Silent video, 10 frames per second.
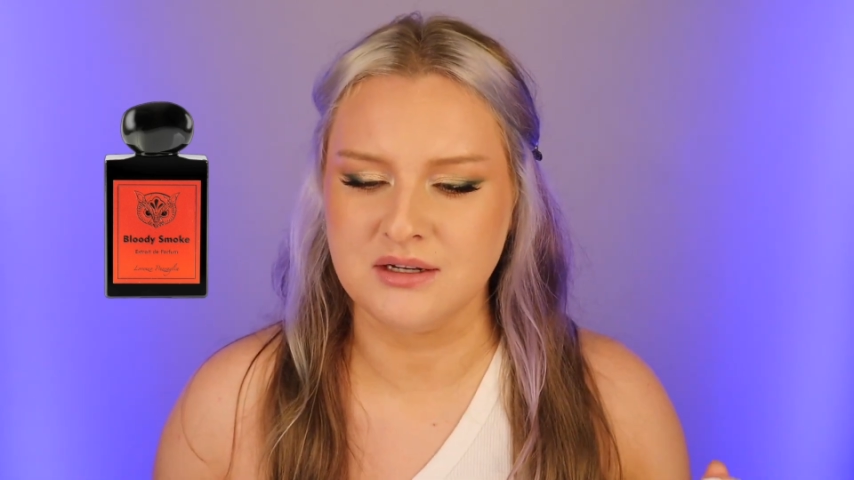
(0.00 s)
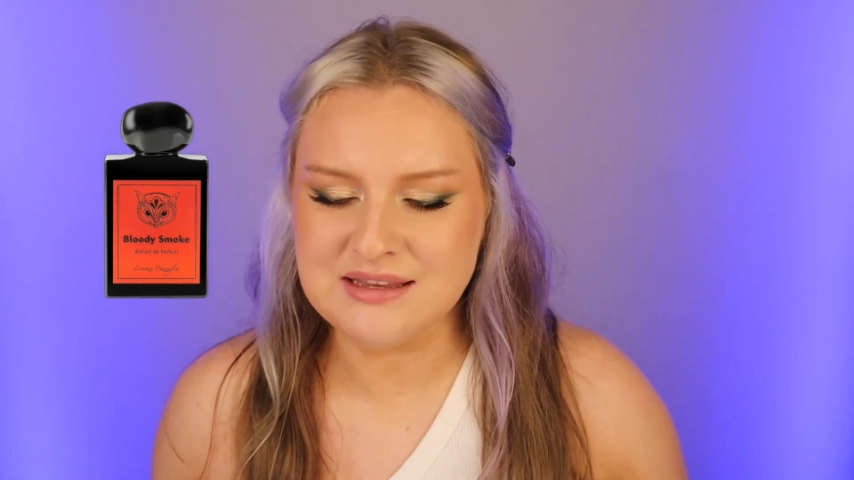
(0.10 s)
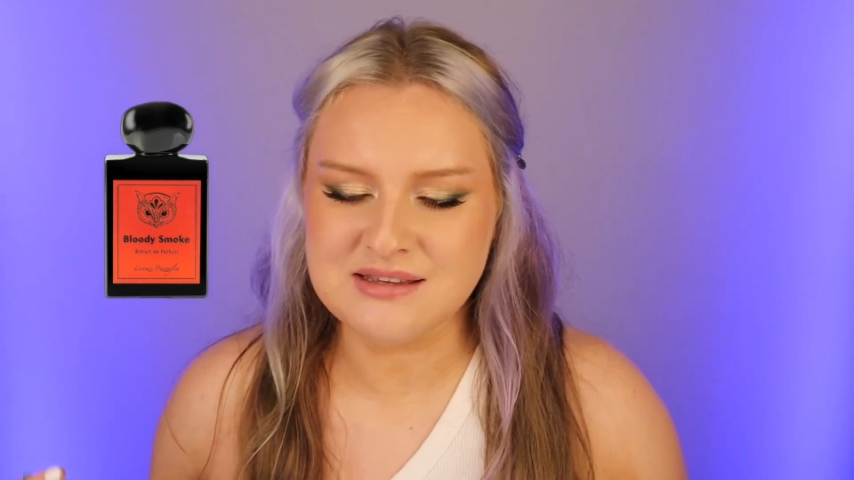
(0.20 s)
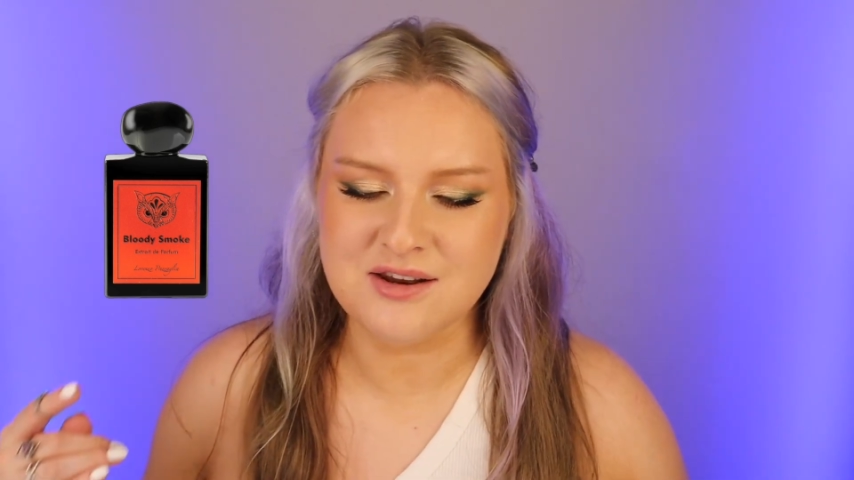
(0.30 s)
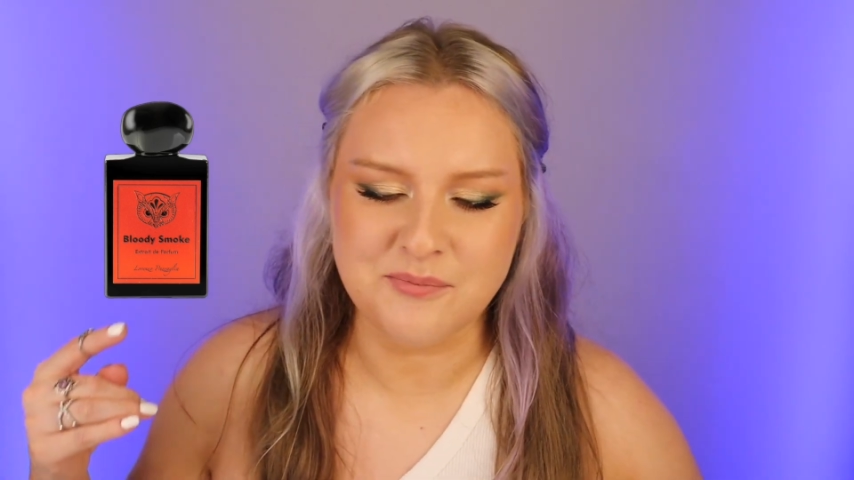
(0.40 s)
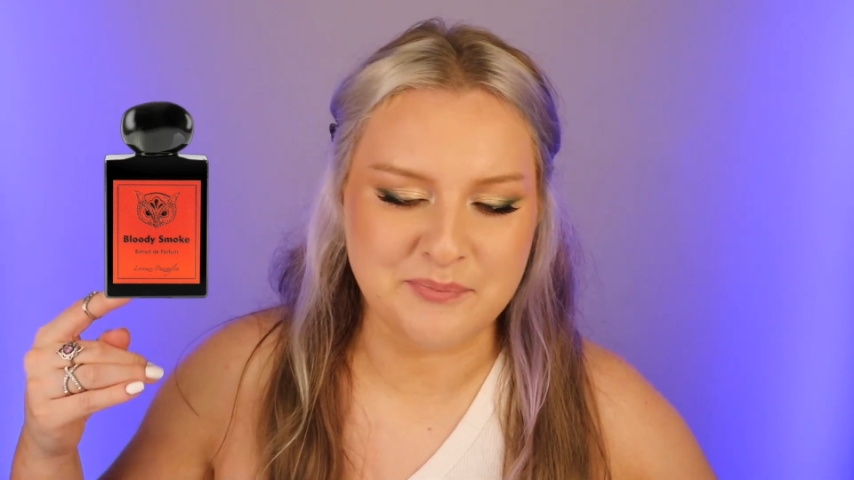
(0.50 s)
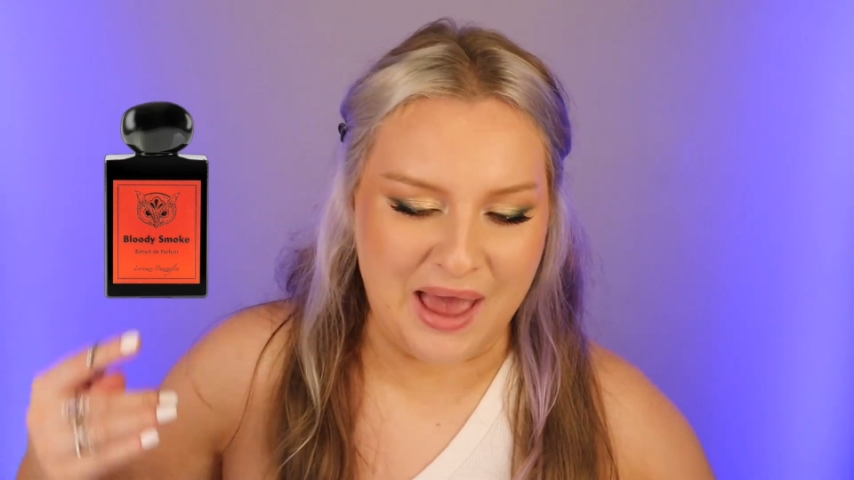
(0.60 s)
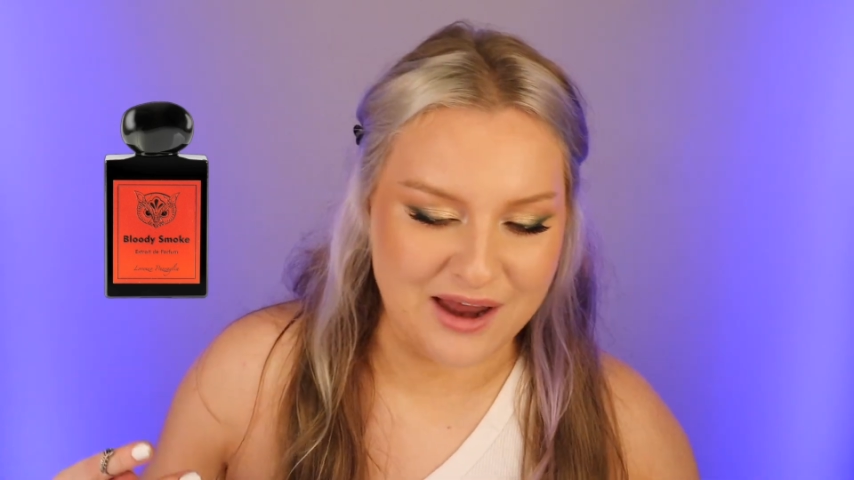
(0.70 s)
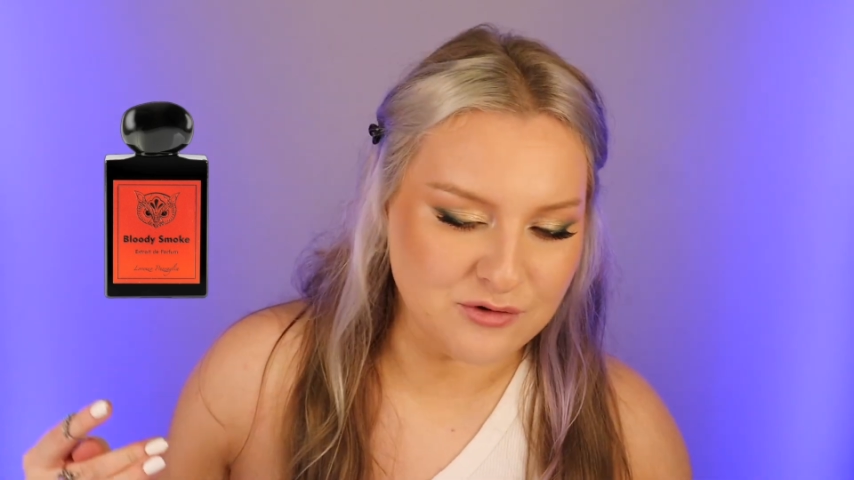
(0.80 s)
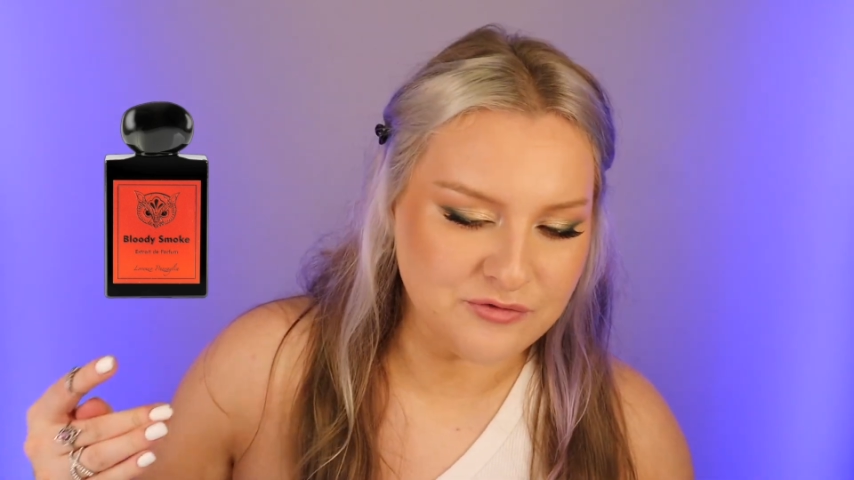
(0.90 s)
Is it a
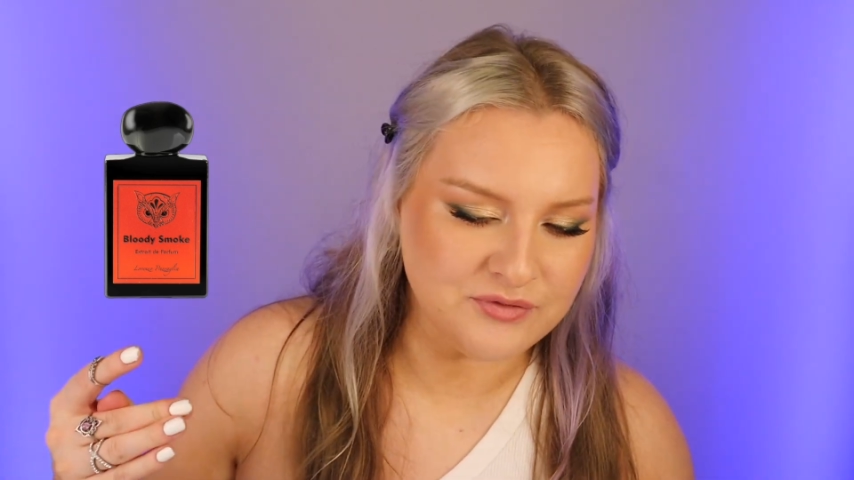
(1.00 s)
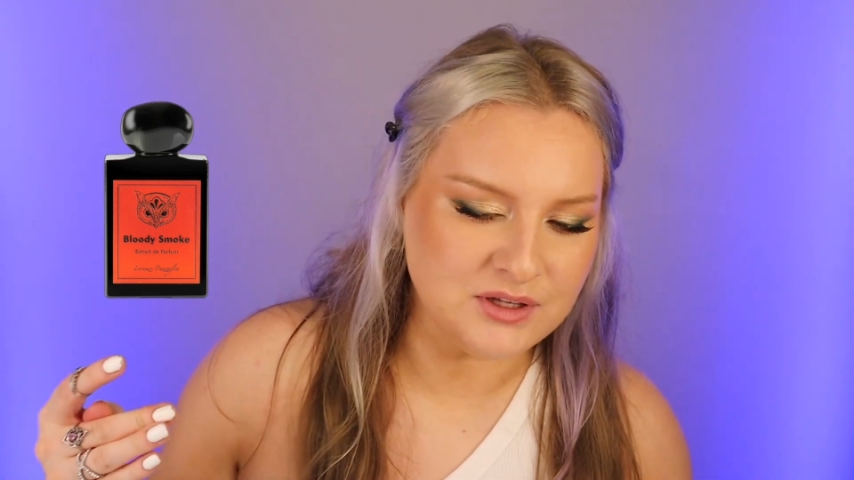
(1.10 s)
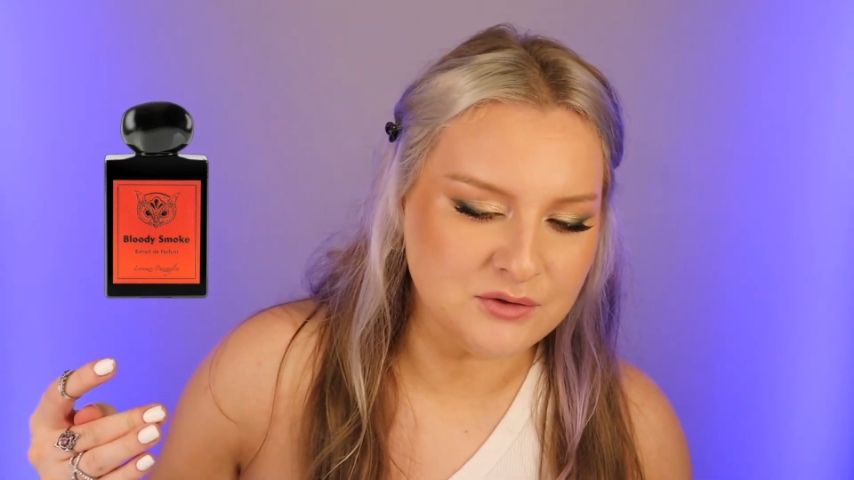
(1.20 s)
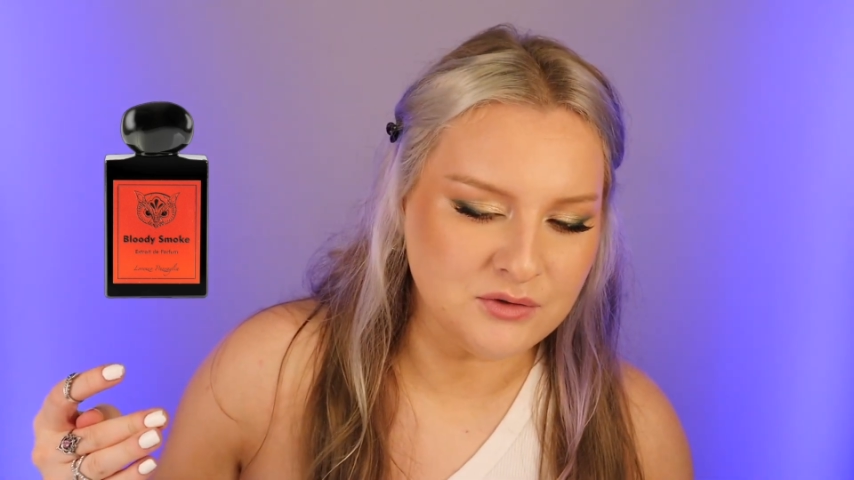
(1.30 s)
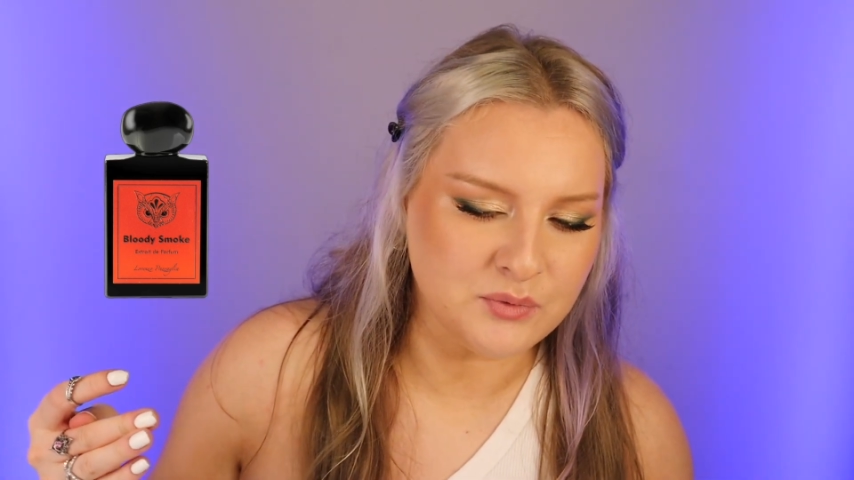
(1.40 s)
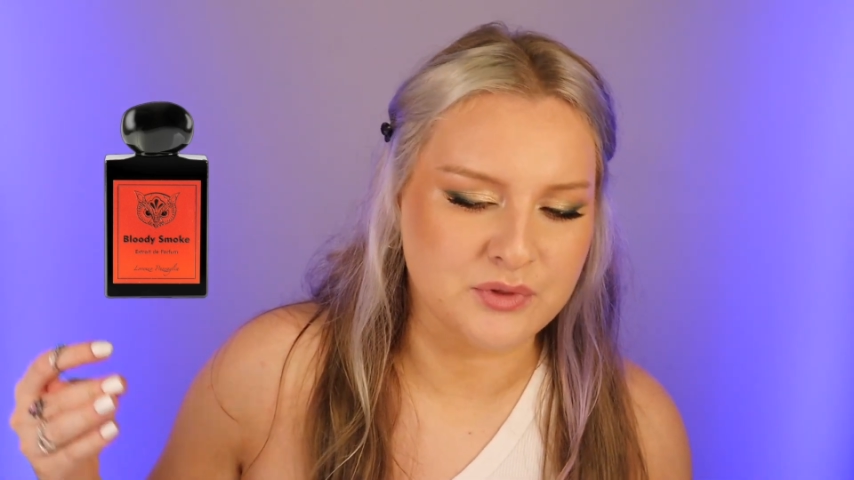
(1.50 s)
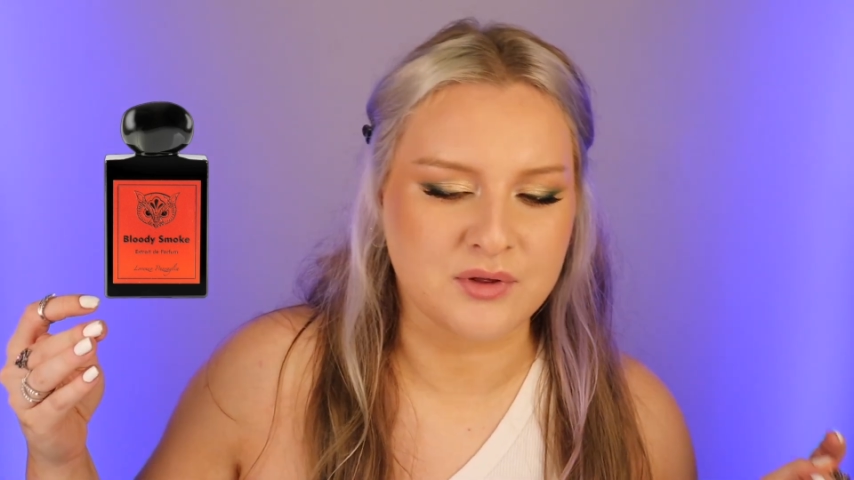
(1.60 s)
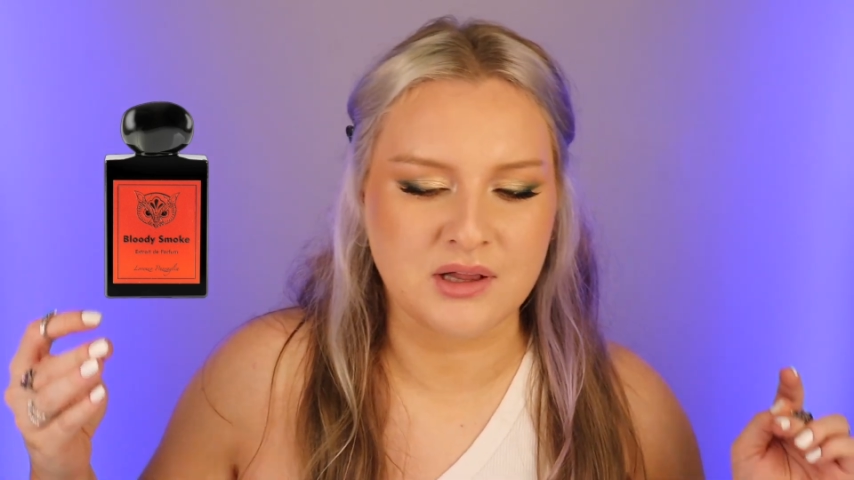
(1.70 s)
battlefield with